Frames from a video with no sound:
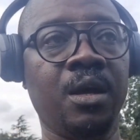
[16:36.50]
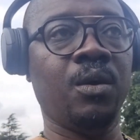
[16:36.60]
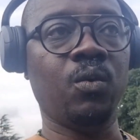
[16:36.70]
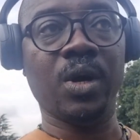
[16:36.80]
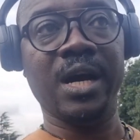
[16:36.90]

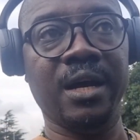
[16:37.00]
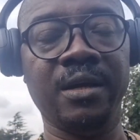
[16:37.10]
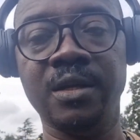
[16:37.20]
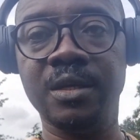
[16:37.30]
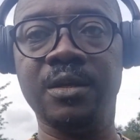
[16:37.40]
where,
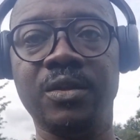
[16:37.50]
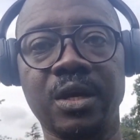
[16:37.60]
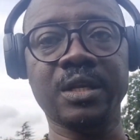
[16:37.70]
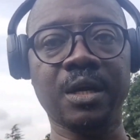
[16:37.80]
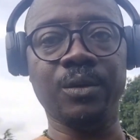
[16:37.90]
you
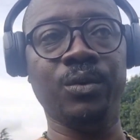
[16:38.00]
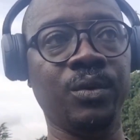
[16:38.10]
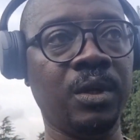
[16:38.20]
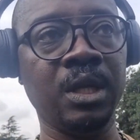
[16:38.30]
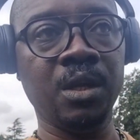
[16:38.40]
know,
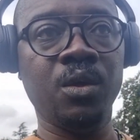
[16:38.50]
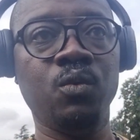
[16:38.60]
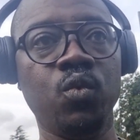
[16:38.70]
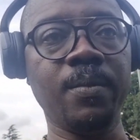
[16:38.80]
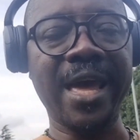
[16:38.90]

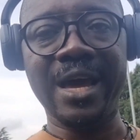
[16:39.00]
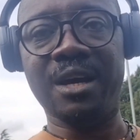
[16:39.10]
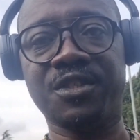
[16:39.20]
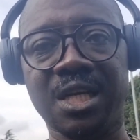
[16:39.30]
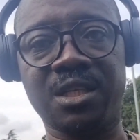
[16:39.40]
we may have
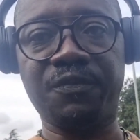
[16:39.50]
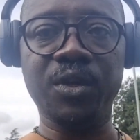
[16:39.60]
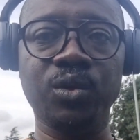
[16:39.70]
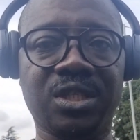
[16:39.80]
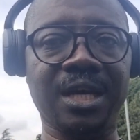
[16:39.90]
such
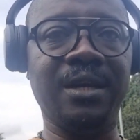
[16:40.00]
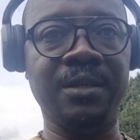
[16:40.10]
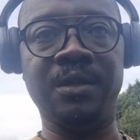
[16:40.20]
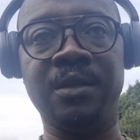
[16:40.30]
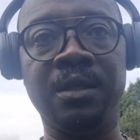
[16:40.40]
future
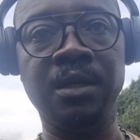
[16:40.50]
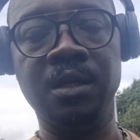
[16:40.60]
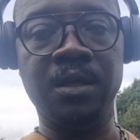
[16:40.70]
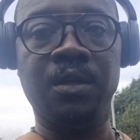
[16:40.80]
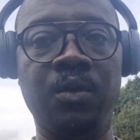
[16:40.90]

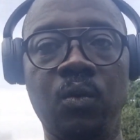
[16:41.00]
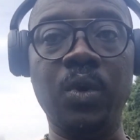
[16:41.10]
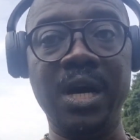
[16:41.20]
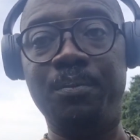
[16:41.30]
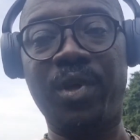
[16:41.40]

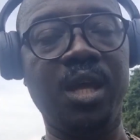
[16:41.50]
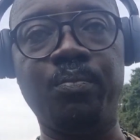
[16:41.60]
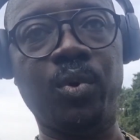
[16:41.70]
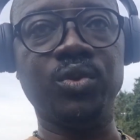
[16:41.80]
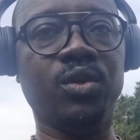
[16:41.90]
where
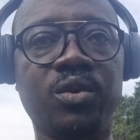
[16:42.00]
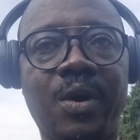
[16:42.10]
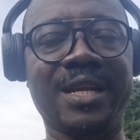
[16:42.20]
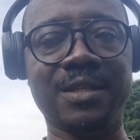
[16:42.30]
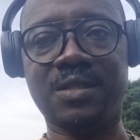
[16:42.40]
people do not
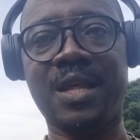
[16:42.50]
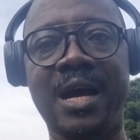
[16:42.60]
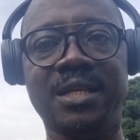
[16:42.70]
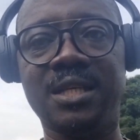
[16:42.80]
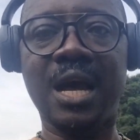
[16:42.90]

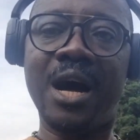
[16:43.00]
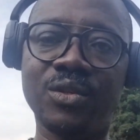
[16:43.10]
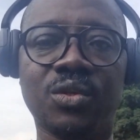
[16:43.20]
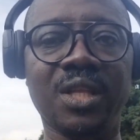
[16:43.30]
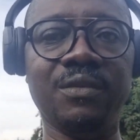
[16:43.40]
understand how
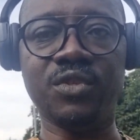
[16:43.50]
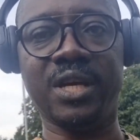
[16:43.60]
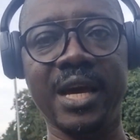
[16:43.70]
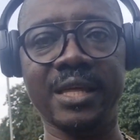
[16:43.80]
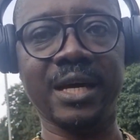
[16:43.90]
to live
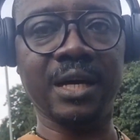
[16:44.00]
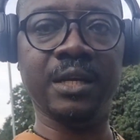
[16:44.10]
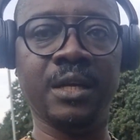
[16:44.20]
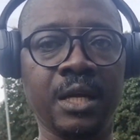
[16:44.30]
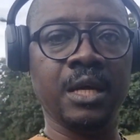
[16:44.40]
together
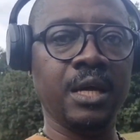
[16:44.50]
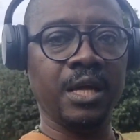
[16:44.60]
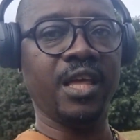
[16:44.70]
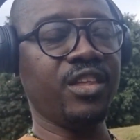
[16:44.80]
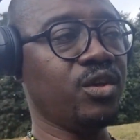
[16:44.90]

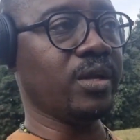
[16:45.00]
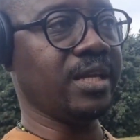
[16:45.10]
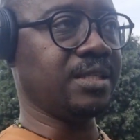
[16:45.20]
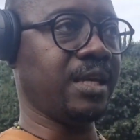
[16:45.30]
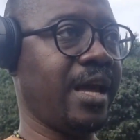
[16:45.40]
in
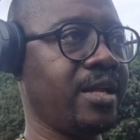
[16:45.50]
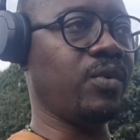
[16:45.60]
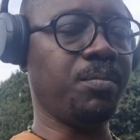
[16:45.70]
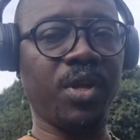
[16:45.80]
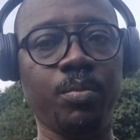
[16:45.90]
unity. Anyway,
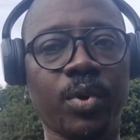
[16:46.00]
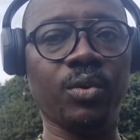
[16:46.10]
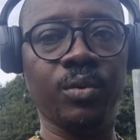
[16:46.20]
people,